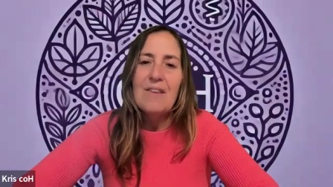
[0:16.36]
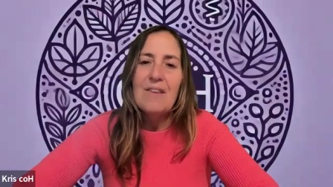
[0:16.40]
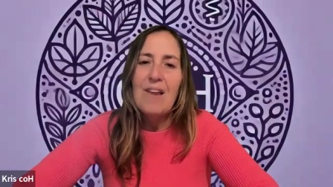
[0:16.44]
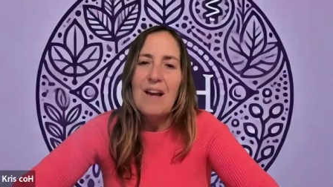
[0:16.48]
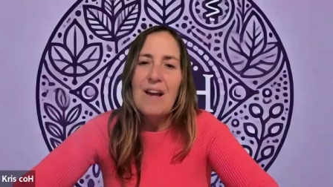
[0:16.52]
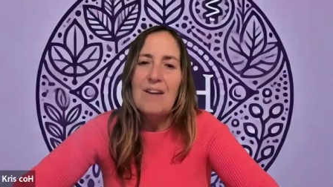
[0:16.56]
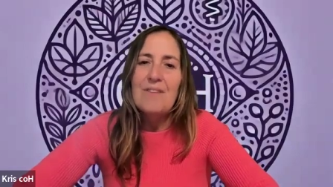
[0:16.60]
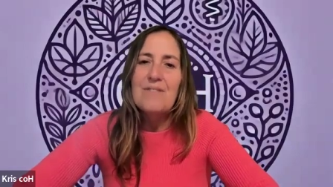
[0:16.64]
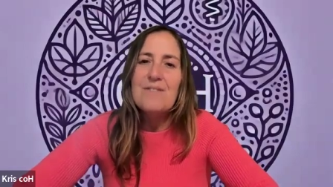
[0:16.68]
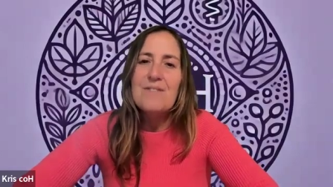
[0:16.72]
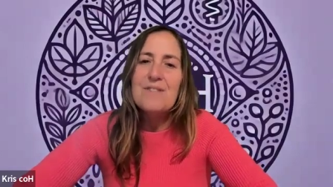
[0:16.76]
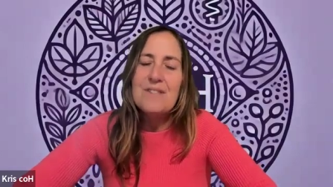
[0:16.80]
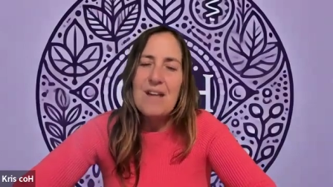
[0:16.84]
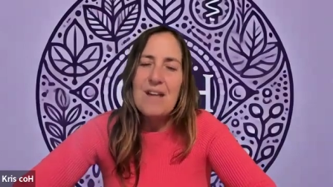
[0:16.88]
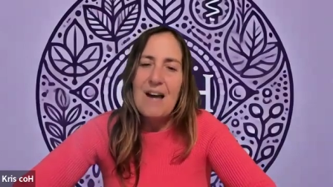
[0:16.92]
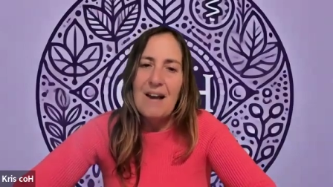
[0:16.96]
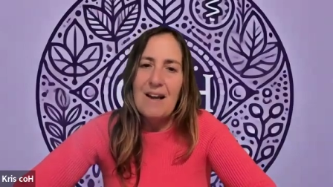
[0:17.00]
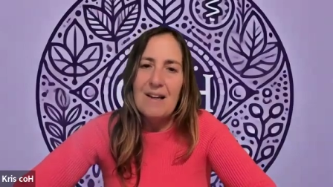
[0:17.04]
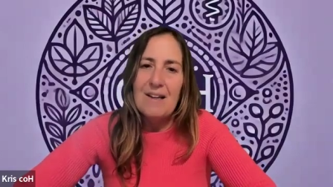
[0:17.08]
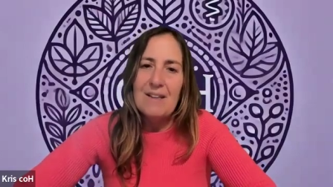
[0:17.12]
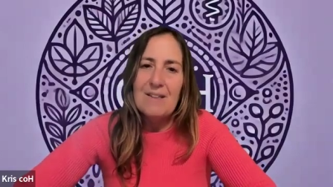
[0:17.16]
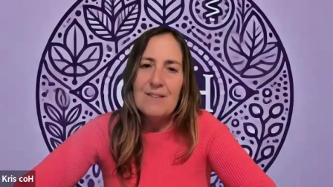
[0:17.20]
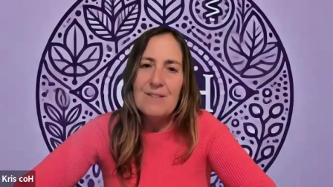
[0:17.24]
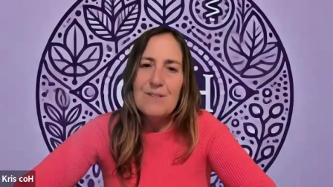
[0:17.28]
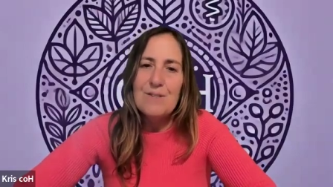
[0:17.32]
life
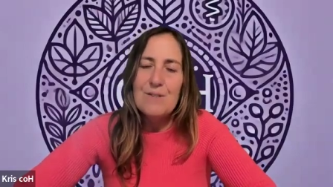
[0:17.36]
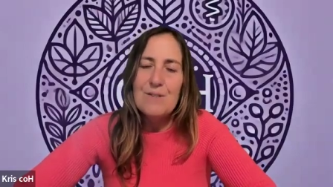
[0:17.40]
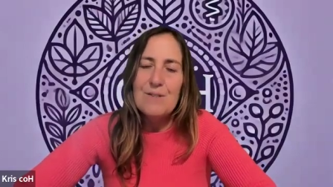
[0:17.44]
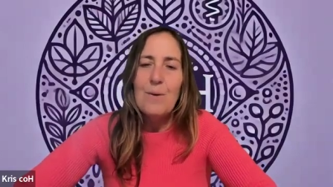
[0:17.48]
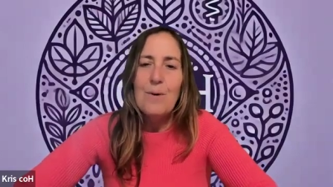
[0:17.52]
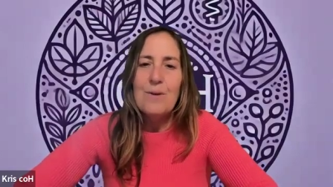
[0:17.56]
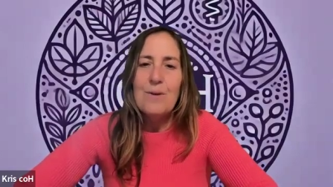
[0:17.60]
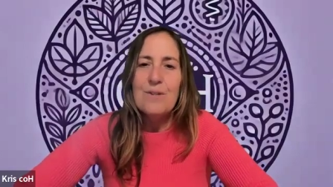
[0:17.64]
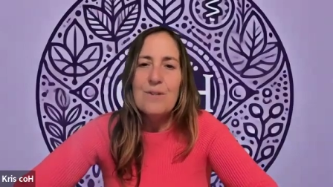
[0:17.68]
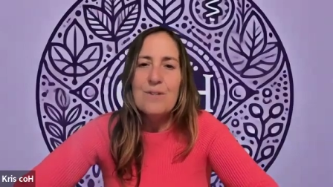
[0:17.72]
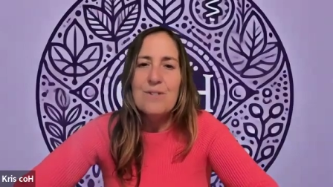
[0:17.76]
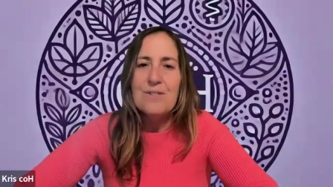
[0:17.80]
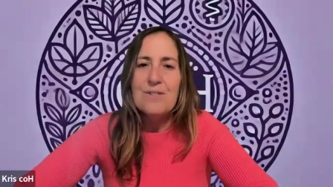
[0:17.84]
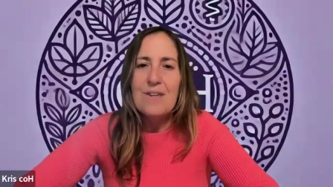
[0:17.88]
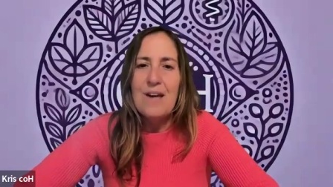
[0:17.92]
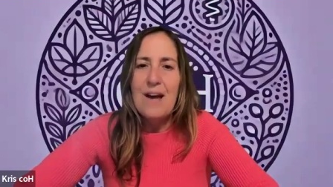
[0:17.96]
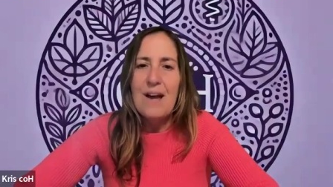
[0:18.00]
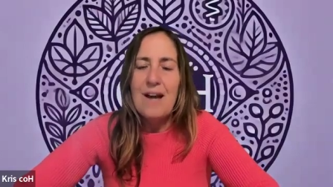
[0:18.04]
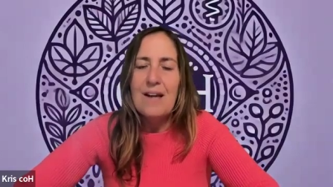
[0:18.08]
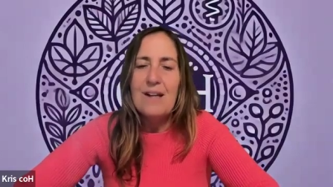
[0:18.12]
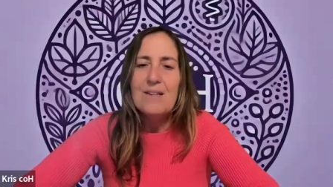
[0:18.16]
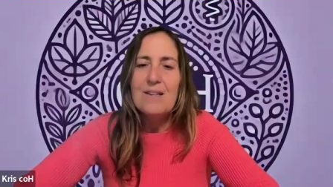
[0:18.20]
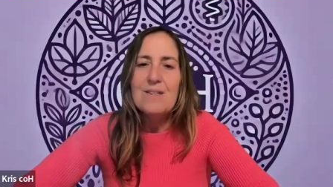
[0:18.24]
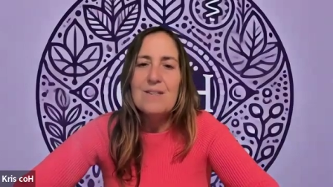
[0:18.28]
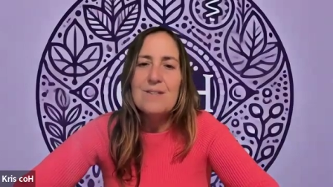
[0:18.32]
science or the
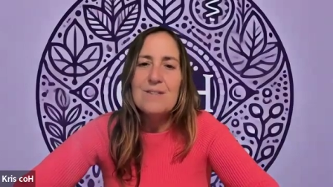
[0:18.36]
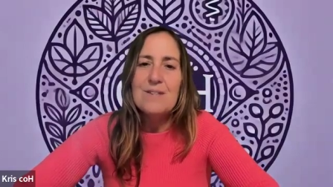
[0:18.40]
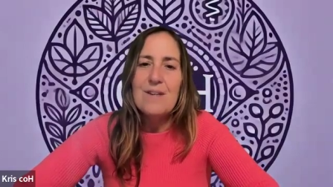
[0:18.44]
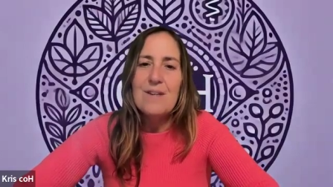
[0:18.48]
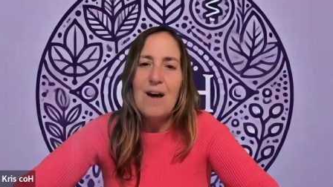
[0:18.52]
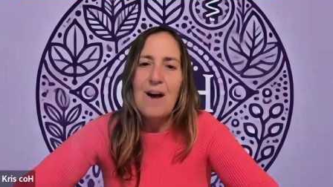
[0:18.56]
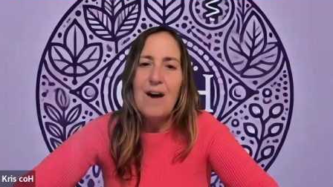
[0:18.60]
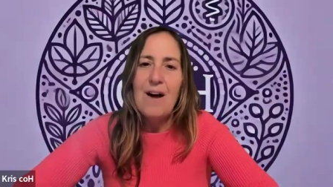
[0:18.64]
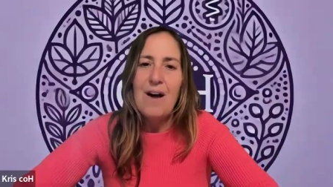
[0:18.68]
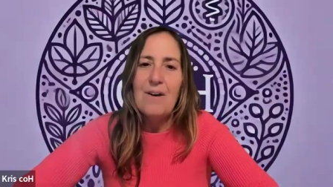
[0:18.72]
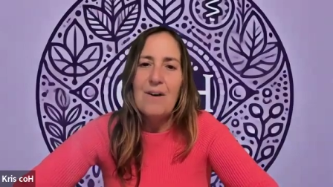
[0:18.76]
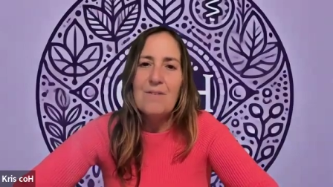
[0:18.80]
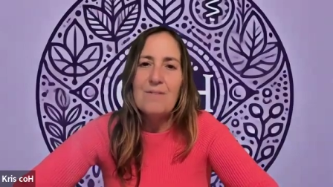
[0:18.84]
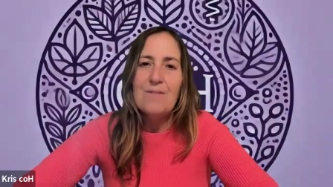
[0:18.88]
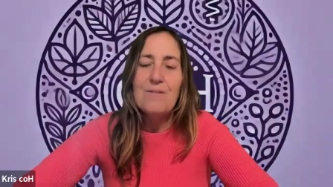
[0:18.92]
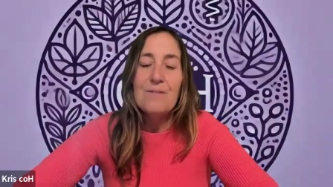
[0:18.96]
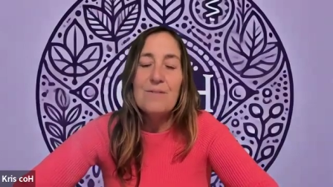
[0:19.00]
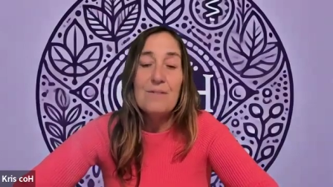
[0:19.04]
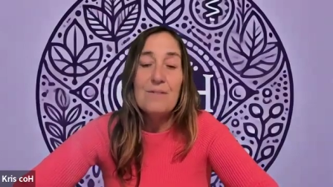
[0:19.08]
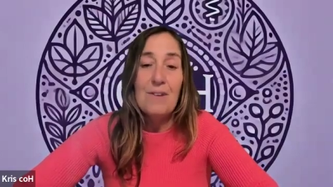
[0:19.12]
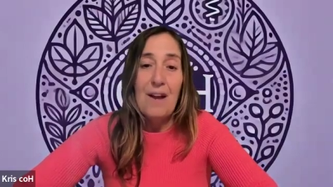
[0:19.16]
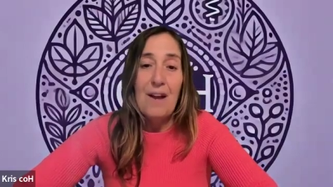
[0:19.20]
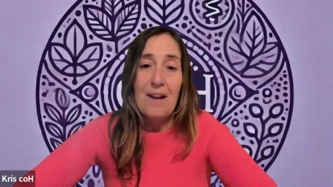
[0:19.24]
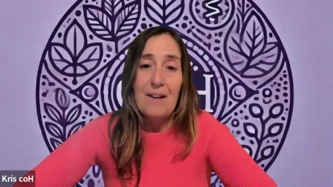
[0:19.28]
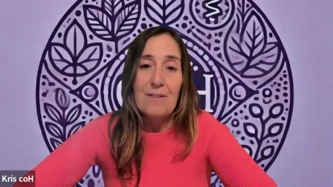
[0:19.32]
science of
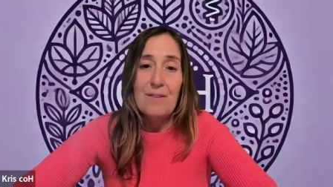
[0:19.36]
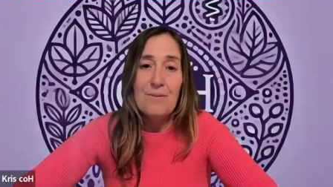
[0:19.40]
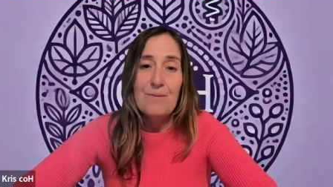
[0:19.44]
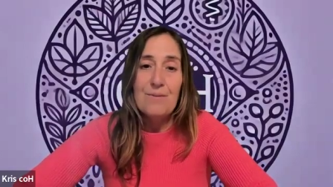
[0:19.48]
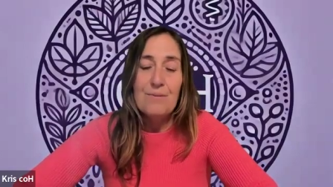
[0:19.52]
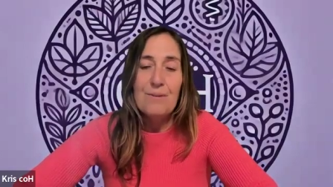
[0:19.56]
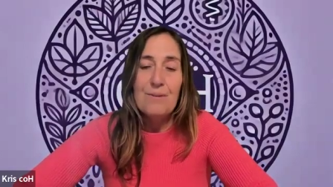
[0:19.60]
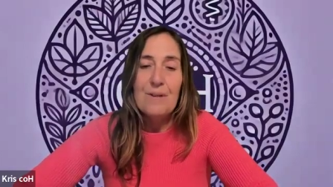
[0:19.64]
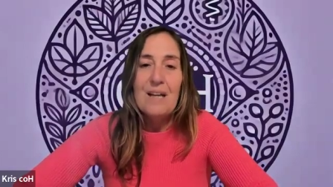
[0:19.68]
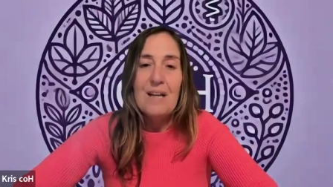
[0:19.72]
life.